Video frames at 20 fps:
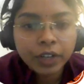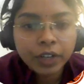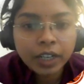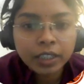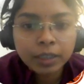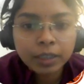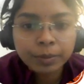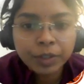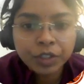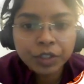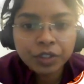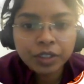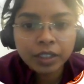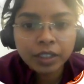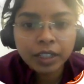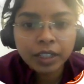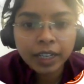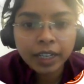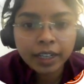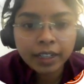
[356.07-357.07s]

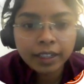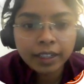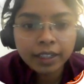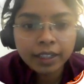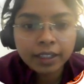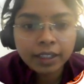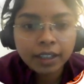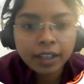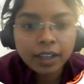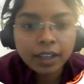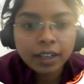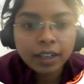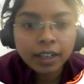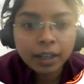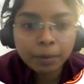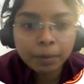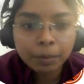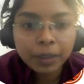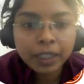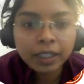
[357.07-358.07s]
transmission gate
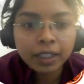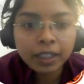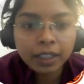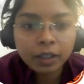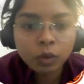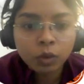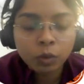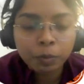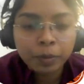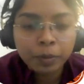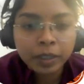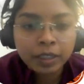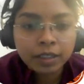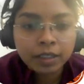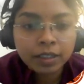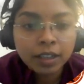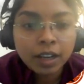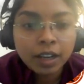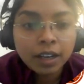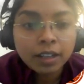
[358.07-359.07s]
completely
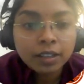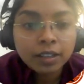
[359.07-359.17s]
opens.